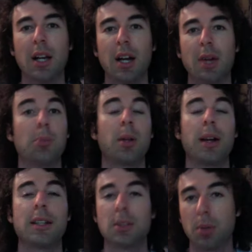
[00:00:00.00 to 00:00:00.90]

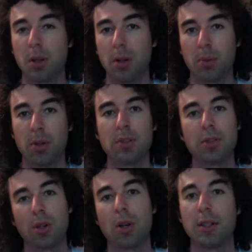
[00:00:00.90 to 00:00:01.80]
replies to blog posts
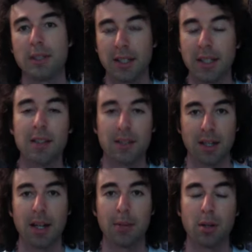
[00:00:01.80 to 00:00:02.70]
or content
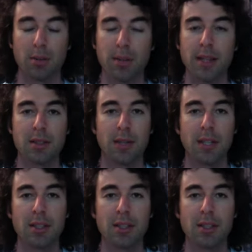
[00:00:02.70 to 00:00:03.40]
inside Blog Mastermind.